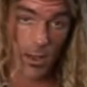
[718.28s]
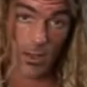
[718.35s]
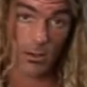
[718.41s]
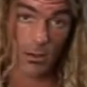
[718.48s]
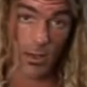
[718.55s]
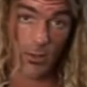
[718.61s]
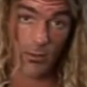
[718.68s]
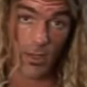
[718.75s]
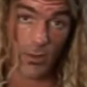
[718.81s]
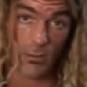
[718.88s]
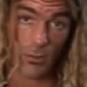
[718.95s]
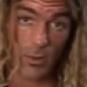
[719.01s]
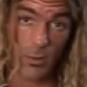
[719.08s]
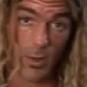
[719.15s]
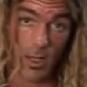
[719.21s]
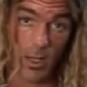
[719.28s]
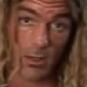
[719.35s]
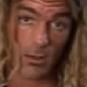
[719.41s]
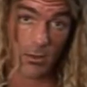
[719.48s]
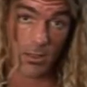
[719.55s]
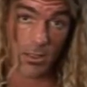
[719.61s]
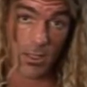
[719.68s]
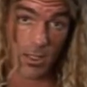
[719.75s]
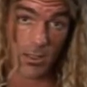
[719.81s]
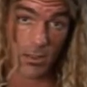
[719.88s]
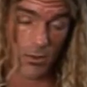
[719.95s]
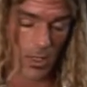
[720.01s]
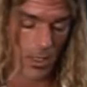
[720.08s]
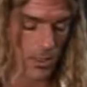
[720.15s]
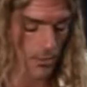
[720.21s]
and your left hand will be playing on 6
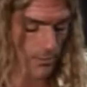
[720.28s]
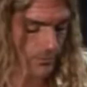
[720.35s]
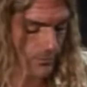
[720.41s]
strings.